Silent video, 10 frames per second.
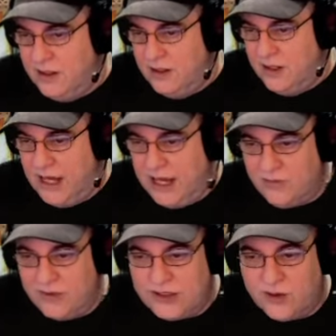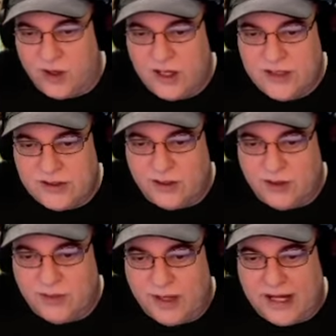and restore his or her
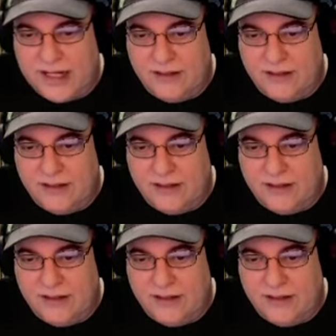body